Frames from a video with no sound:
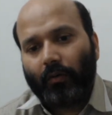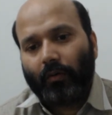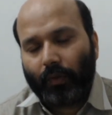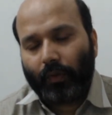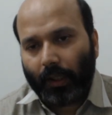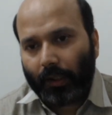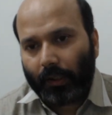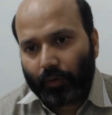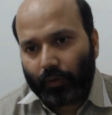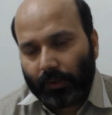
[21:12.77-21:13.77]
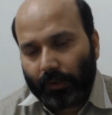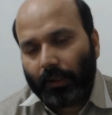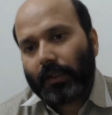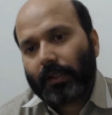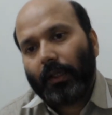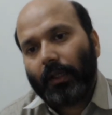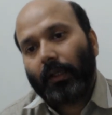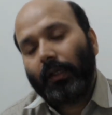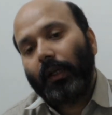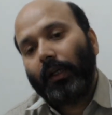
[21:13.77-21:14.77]
regarding your GS, and
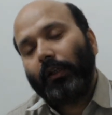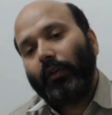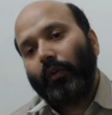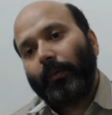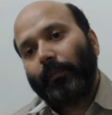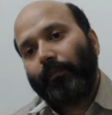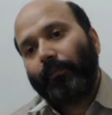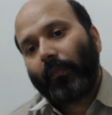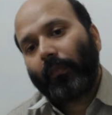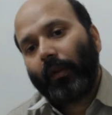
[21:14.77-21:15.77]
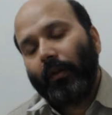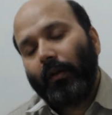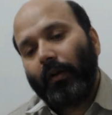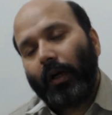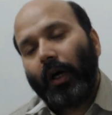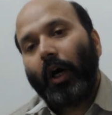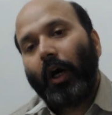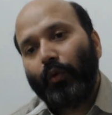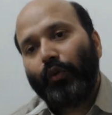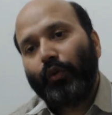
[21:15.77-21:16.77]
regarding your
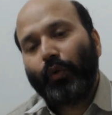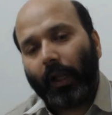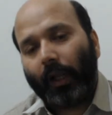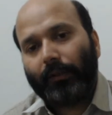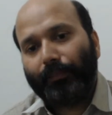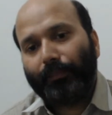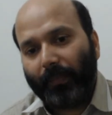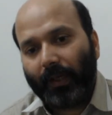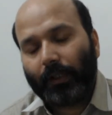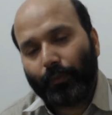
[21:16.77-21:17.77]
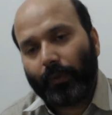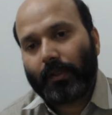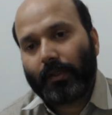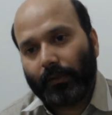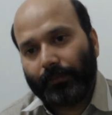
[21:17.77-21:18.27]
how to write main question.